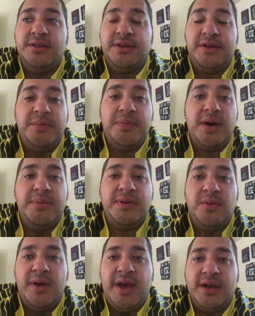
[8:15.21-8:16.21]
the Bobby
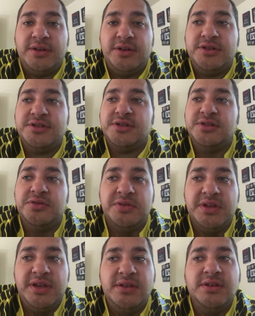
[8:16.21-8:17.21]
Wagners, the Luke
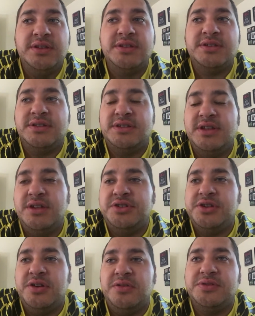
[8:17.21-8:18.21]
Kuechly's, the Deion
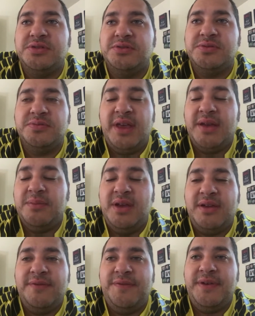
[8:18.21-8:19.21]
Jones, who's like
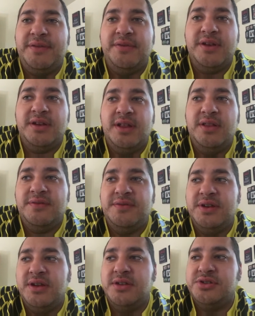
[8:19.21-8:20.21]
my favorite. I love
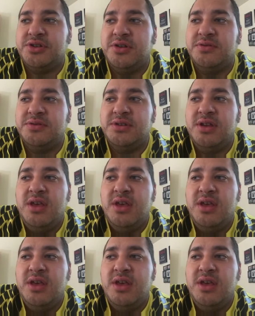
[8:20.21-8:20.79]
Deion Jones.